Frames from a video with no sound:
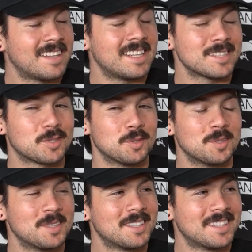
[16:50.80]
That is
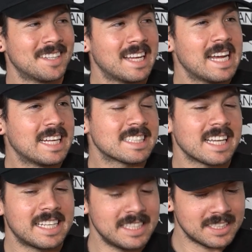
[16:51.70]
cool. It's
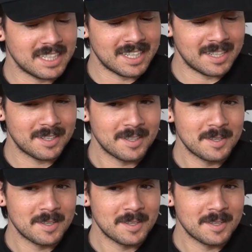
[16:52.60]
like he's, okay,